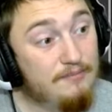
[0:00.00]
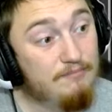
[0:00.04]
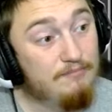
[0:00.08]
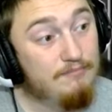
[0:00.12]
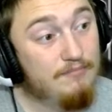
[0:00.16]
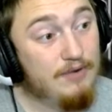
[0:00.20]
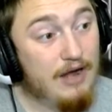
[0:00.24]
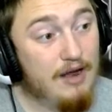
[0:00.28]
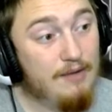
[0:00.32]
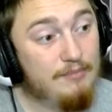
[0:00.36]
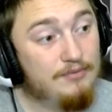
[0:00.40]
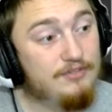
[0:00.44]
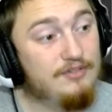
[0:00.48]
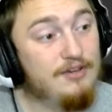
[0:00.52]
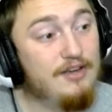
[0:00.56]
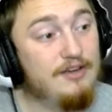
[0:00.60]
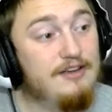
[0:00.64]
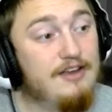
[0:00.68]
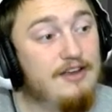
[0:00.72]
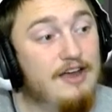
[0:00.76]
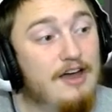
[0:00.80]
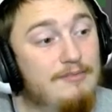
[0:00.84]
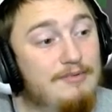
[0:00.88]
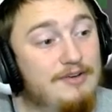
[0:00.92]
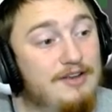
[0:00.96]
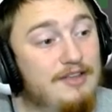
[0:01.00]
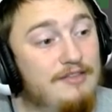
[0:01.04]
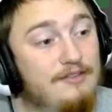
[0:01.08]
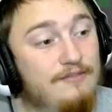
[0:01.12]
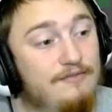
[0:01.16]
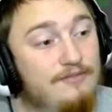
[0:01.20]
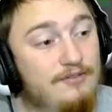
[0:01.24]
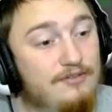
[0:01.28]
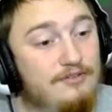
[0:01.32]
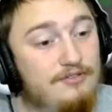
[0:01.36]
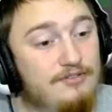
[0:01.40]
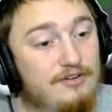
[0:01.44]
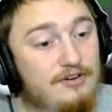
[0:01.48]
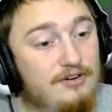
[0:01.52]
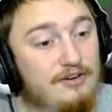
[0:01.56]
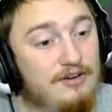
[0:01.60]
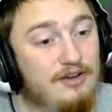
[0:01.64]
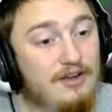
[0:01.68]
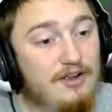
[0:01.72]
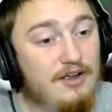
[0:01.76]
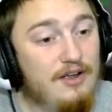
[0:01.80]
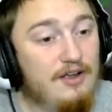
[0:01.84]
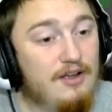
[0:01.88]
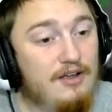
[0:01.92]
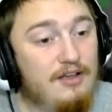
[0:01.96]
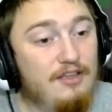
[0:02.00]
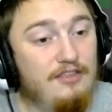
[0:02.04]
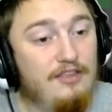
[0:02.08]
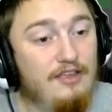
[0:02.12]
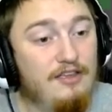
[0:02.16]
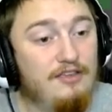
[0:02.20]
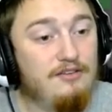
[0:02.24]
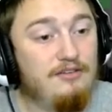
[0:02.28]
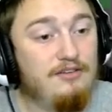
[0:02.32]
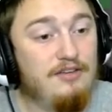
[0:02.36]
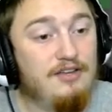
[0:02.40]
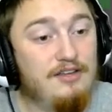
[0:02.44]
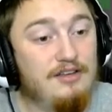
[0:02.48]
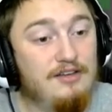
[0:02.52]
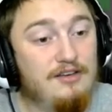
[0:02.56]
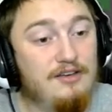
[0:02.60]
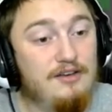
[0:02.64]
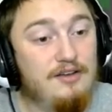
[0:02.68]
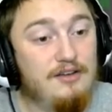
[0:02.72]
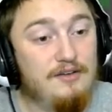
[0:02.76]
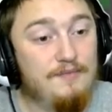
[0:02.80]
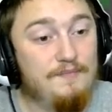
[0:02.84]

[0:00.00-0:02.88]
perhaps not now, but in the future, that you can